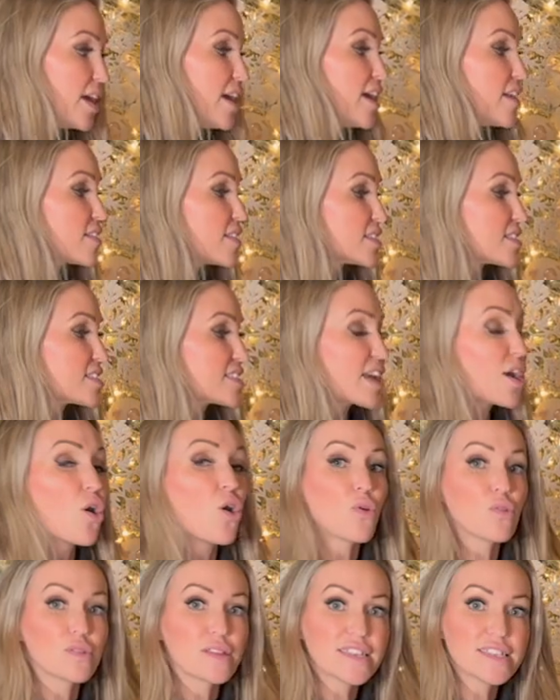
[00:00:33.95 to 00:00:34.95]
This is a
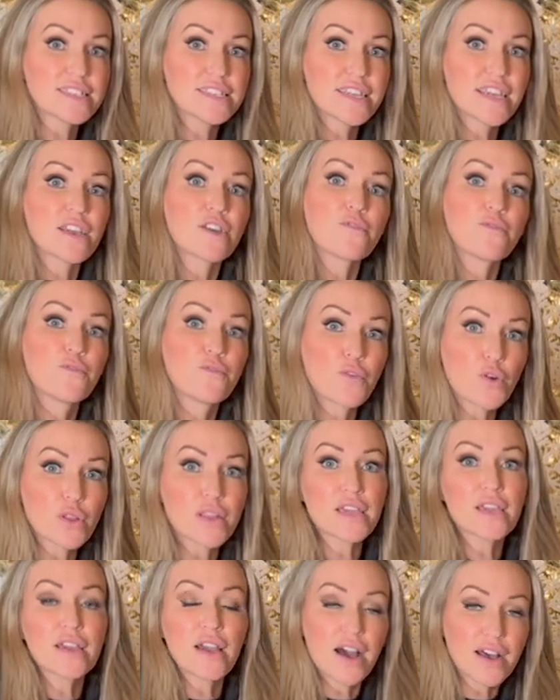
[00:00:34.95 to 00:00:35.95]
holistic,
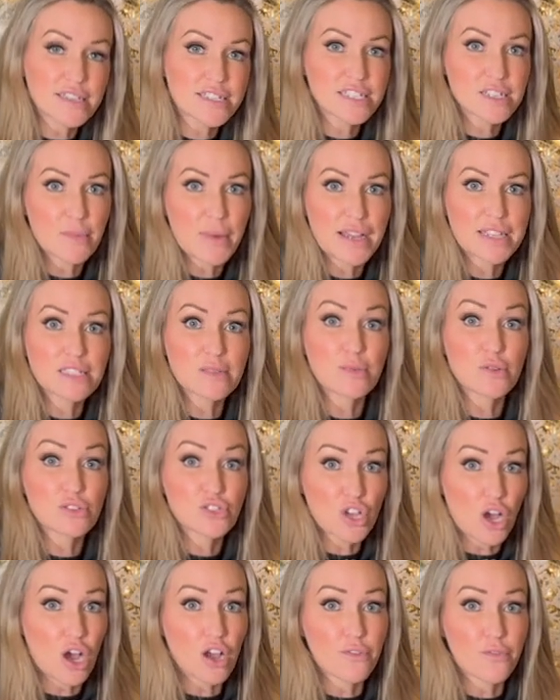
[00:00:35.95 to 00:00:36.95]
fully customizable
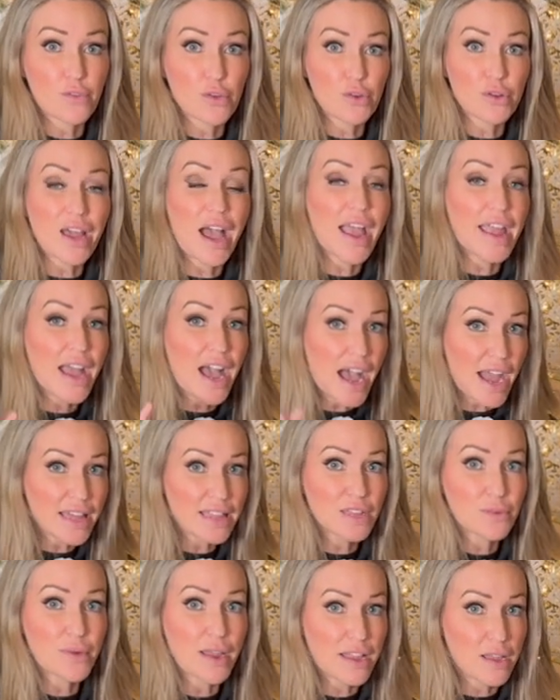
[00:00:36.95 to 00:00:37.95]
dog food. I highly
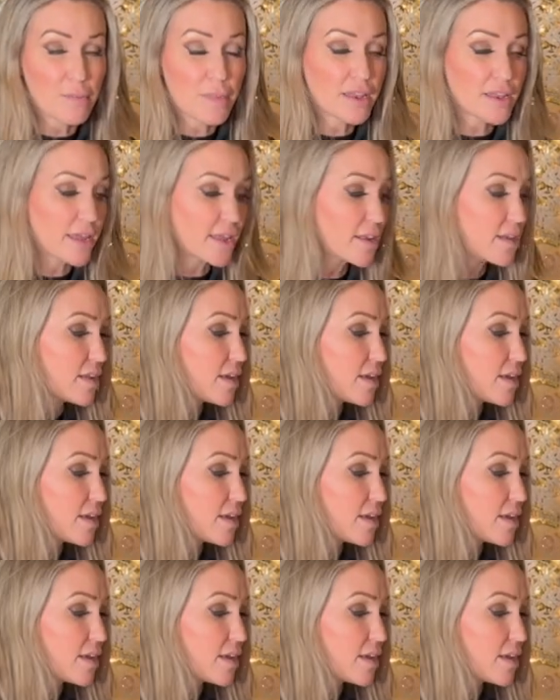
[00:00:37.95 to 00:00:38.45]
recommend it.